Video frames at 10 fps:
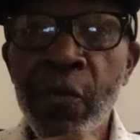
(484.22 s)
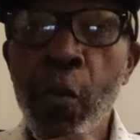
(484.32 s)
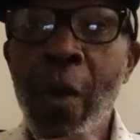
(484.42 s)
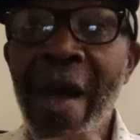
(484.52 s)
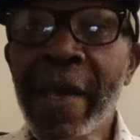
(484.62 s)
and
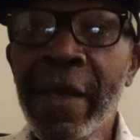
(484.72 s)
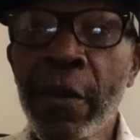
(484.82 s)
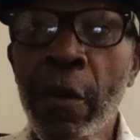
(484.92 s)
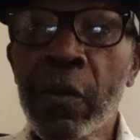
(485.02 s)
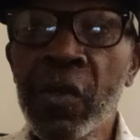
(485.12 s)
why it
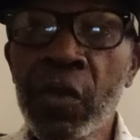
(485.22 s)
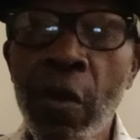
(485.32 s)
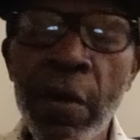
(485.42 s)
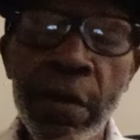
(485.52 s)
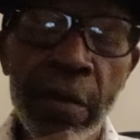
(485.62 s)
all
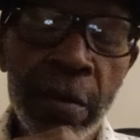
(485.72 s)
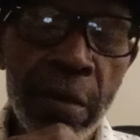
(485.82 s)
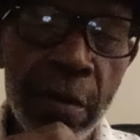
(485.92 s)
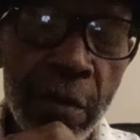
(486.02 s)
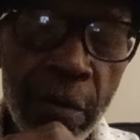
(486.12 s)
started.
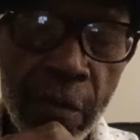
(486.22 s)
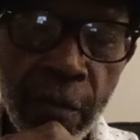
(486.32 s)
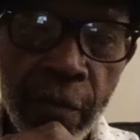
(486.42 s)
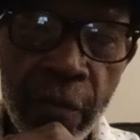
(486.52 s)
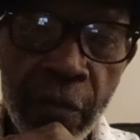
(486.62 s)

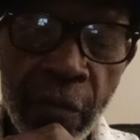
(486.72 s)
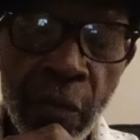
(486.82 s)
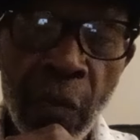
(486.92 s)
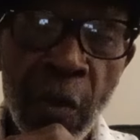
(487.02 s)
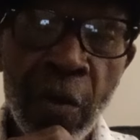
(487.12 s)

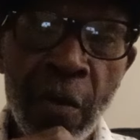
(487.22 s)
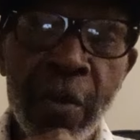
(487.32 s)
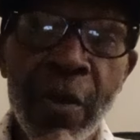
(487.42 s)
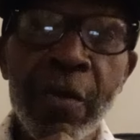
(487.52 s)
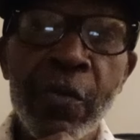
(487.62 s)
It
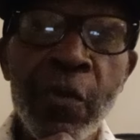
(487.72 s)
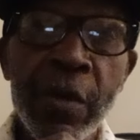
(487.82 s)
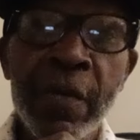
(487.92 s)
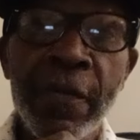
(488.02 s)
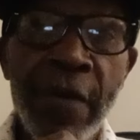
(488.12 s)

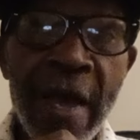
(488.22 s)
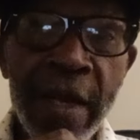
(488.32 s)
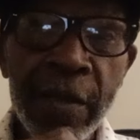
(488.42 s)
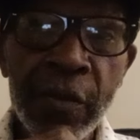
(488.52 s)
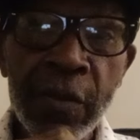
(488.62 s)
really, the
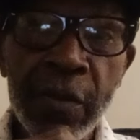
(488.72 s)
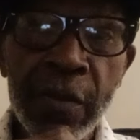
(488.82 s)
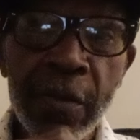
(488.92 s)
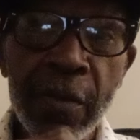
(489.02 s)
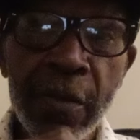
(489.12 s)
violence
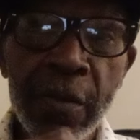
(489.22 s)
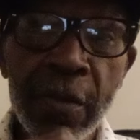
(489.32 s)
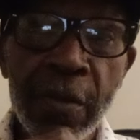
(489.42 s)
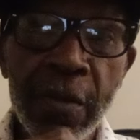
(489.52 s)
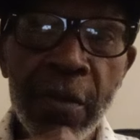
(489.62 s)

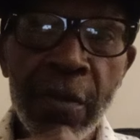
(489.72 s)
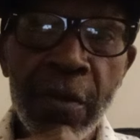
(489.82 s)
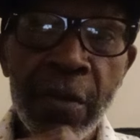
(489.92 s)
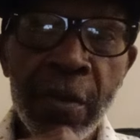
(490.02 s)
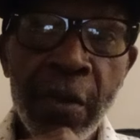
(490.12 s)

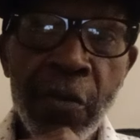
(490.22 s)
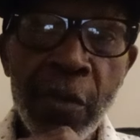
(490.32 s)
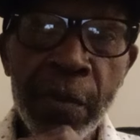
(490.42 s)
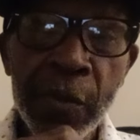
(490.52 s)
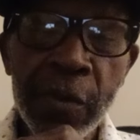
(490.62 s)
the
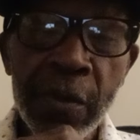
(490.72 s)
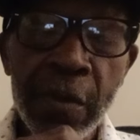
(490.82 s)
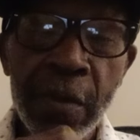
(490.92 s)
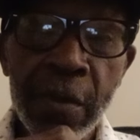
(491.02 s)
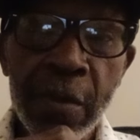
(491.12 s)
Crips
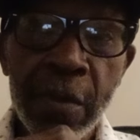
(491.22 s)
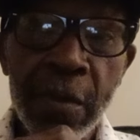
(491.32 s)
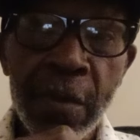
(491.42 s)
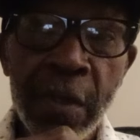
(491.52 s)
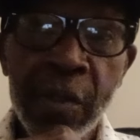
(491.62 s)

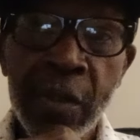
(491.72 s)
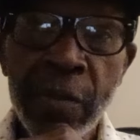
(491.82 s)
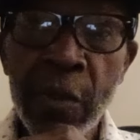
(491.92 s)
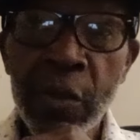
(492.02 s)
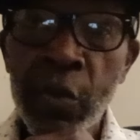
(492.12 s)

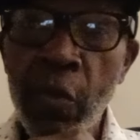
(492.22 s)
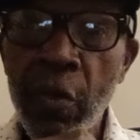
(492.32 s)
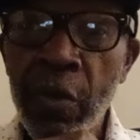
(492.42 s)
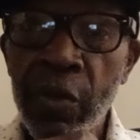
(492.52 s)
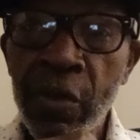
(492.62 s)
exhibited
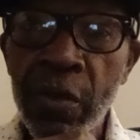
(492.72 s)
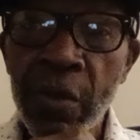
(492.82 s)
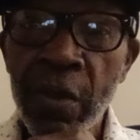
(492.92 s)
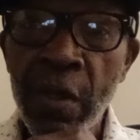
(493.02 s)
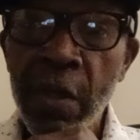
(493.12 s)
towards
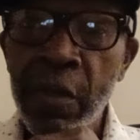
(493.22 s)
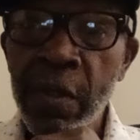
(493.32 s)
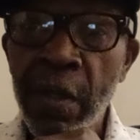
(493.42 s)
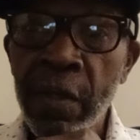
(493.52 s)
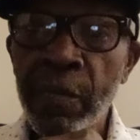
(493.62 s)
other
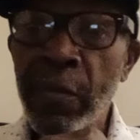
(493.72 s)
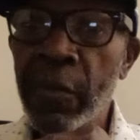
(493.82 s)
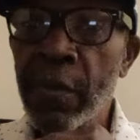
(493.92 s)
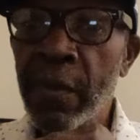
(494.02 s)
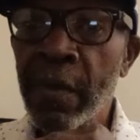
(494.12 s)
young,
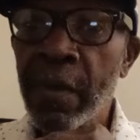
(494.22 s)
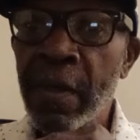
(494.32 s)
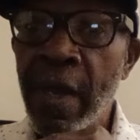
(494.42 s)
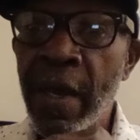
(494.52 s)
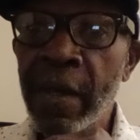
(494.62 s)

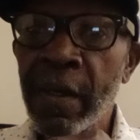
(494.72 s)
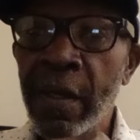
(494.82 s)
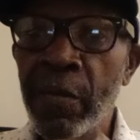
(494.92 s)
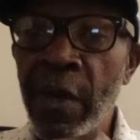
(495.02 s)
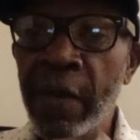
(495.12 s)

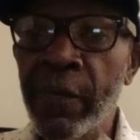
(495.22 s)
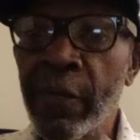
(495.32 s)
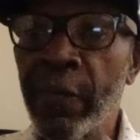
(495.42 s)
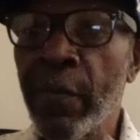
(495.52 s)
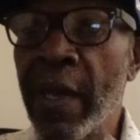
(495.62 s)
non-combative
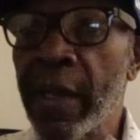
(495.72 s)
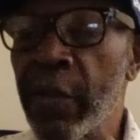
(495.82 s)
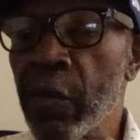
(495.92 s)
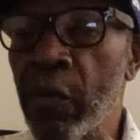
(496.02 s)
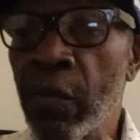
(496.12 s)

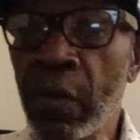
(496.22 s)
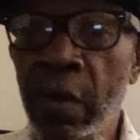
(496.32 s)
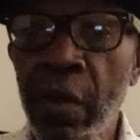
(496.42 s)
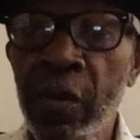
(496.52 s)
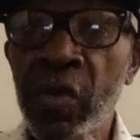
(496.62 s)
black youth
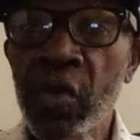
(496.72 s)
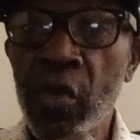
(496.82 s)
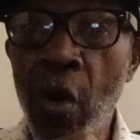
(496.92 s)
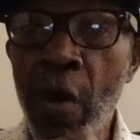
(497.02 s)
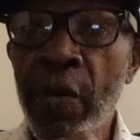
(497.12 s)

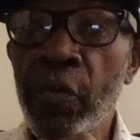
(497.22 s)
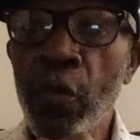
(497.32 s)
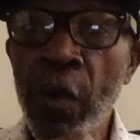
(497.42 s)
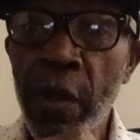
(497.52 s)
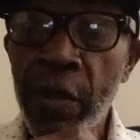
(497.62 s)
started
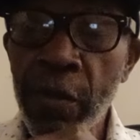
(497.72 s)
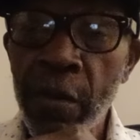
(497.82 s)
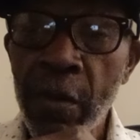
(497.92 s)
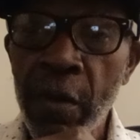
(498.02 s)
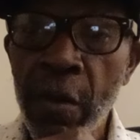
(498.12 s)
with
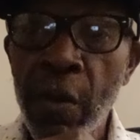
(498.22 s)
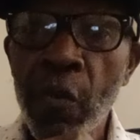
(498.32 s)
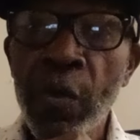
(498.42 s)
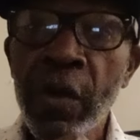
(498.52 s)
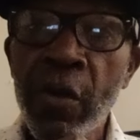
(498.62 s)

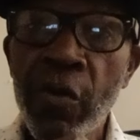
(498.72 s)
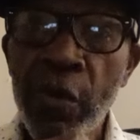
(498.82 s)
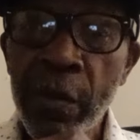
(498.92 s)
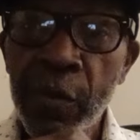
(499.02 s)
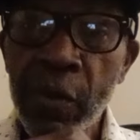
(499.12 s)
when
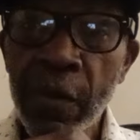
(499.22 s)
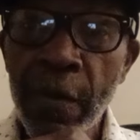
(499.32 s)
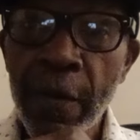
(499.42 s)
Crips